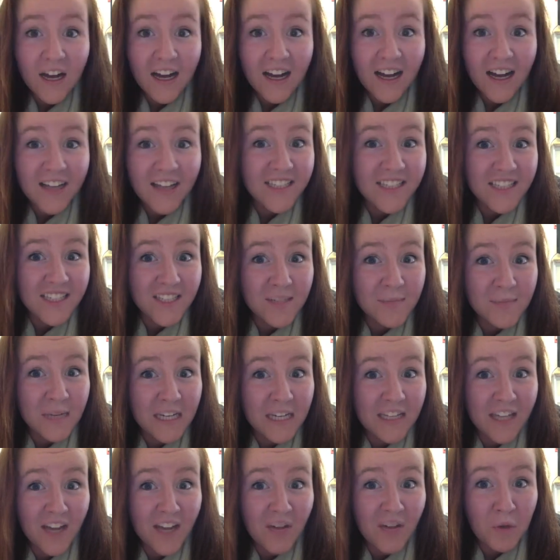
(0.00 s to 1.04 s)
I tend to
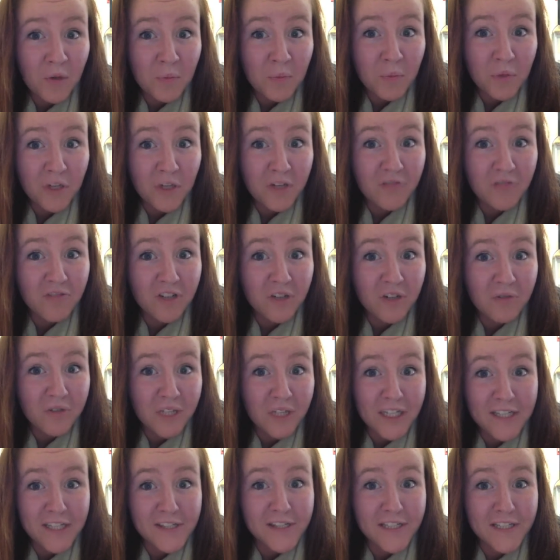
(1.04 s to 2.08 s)
make that one pretty frequently in